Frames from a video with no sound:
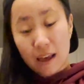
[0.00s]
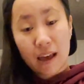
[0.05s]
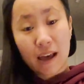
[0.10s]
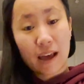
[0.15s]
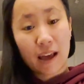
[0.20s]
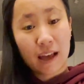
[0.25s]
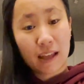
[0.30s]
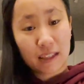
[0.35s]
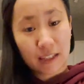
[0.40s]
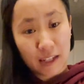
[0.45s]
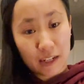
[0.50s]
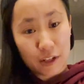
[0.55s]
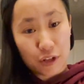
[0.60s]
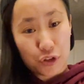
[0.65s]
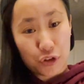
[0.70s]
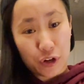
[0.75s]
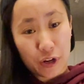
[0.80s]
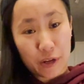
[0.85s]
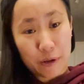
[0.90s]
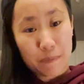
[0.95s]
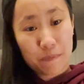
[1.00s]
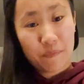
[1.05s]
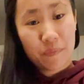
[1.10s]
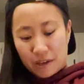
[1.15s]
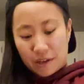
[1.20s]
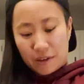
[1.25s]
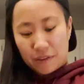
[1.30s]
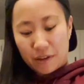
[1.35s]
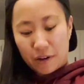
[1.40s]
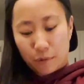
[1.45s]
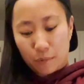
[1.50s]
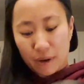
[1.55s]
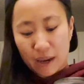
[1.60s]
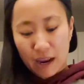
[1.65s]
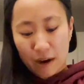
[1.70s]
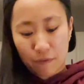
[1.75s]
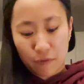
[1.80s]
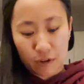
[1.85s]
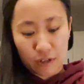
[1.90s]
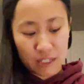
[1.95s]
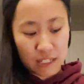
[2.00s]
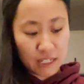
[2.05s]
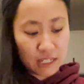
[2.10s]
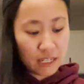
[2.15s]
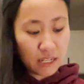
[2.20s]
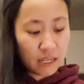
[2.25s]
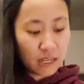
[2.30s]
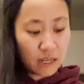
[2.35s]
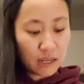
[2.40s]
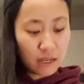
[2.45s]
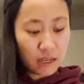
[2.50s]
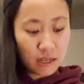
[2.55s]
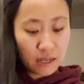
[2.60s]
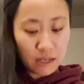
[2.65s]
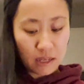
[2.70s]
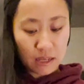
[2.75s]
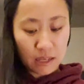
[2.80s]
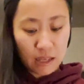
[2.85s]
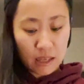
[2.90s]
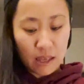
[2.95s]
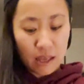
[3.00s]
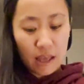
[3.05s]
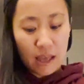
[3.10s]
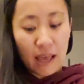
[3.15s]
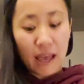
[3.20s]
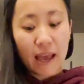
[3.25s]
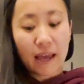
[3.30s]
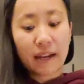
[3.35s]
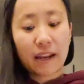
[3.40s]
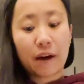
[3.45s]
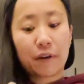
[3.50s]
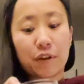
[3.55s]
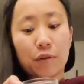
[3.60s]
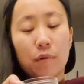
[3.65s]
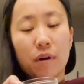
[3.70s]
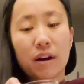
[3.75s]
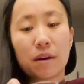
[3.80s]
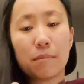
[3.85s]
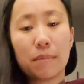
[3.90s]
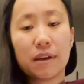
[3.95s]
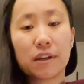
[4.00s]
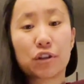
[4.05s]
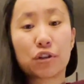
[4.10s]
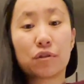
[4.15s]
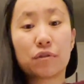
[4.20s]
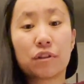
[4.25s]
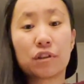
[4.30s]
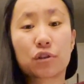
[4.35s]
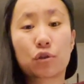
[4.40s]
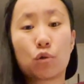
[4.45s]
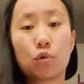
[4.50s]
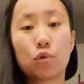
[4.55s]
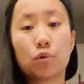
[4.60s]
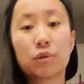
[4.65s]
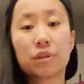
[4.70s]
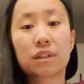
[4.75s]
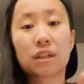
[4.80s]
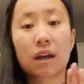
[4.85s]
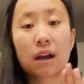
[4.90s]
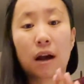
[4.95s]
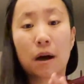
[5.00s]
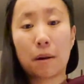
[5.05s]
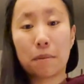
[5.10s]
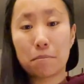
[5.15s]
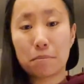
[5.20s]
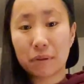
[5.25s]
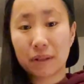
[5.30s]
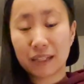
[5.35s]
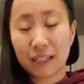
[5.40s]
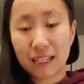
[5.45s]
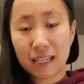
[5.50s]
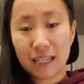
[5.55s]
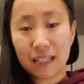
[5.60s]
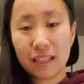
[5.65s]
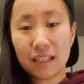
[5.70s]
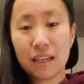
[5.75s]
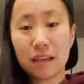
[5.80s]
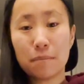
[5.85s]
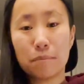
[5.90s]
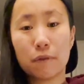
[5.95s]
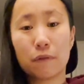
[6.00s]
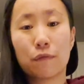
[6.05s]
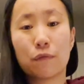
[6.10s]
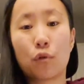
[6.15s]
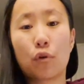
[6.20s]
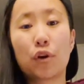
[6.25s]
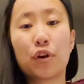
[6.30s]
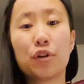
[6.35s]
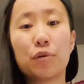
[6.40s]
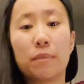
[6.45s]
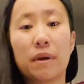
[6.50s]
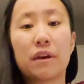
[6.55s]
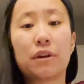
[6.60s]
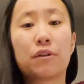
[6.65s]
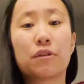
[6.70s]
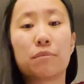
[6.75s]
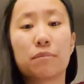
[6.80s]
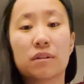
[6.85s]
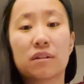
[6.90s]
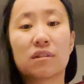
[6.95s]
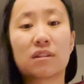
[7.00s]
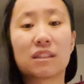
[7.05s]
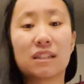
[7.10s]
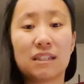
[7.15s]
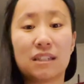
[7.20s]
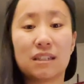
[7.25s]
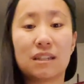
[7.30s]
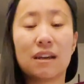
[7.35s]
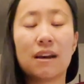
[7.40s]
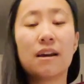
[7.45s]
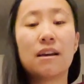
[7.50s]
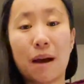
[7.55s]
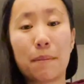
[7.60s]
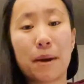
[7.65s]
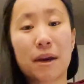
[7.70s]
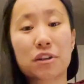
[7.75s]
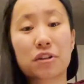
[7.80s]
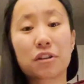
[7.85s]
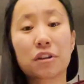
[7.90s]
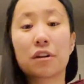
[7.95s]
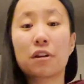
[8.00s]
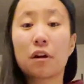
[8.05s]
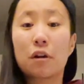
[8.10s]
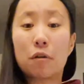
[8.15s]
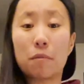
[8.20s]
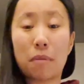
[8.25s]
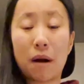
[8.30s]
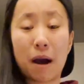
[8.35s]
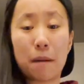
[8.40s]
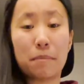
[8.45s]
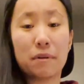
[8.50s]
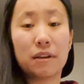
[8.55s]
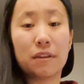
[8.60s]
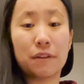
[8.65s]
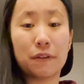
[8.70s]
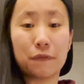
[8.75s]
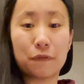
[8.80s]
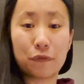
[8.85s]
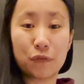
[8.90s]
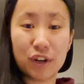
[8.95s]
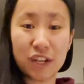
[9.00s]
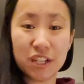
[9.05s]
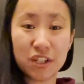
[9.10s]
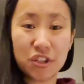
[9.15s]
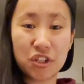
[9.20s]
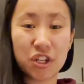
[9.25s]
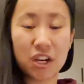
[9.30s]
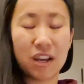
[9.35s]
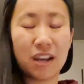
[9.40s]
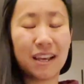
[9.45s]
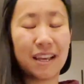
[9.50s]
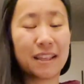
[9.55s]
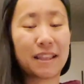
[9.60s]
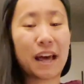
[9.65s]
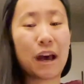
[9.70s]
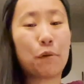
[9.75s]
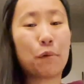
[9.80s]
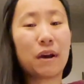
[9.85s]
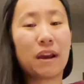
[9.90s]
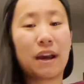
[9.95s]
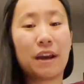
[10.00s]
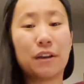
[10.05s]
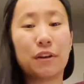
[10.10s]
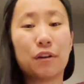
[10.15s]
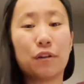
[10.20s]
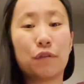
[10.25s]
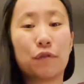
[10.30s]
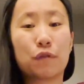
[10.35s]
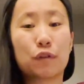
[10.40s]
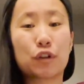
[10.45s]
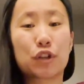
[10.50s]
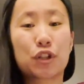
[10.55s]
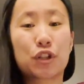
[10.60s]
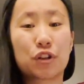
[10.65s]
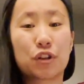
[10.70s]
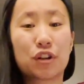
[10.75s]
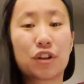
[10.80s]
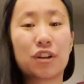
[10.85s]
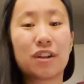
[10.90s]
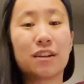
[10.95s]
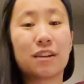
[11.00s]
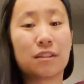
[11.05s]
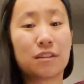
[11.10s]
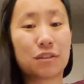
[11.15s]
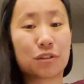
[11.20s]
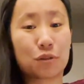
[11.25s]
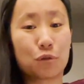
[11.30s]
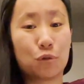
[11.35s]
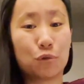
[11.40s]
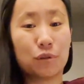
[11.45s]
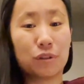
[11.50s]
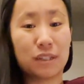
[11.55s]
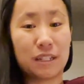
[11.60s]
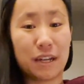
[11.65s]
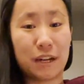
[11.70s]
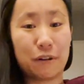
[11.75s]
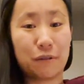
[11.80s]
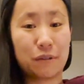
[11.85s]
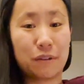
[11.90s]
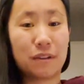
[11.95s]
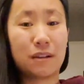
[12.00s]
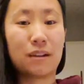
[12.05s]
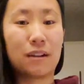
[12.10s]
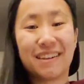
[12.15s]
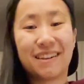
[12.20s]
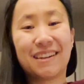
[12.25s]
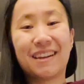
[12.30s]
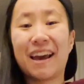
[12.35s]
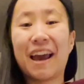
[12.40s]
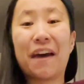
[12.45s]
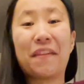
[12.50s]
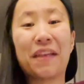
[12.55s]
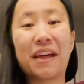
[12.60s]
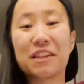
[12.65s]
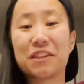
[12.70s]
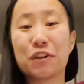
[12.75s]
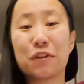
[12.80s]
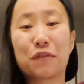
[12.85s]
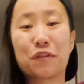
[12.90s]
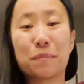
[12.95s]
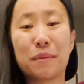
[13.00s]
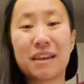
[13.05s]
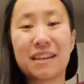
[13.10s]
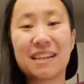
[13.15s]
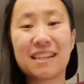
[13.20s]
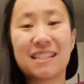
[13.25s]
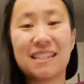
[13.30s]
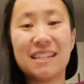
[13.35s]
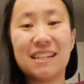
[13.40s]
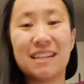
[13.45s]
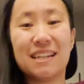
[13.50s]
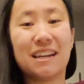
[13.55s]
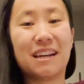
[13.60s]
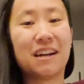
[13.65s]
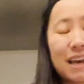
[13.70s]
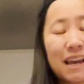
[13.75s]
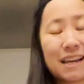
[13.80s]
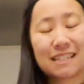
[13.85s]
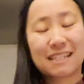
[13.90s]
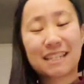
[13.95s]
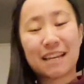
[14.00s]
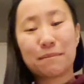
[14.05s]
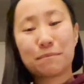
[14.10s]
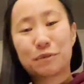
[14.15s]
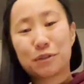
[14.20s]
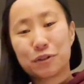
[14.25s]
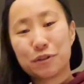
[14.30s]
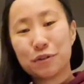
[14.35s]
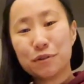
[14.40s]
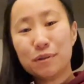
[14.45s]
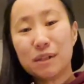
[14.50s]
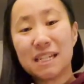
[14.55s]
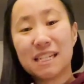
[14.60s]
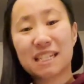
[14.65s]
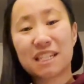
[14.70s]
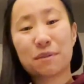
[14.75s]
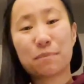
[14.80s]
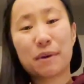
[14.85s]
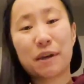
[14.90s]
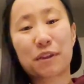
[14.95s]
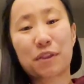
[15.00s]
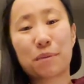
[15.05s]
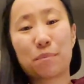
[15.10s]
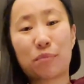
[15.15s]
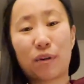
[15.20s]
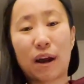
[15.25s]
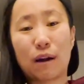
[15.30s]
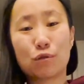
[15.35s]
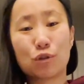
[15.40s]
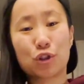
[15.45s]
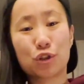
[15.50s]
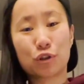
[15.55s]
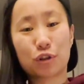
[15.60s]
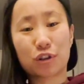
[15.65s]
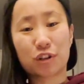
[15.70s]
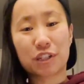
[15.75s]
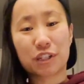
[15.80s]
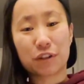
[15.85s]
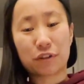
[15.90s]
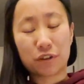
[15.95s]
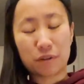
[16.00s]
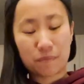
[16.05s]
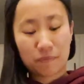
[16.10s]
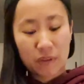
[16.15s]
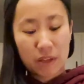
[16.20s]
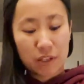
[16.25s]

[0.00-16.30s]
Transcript: And let it drain. There we have our tea. And now you wanna make sure this cools completely before you make your milk tea. I'm actually gonna go pop it in the fridge. That way I know for sure it is cooled down. And that's all for making tea. Step 2 is to make the brown sugar syrup.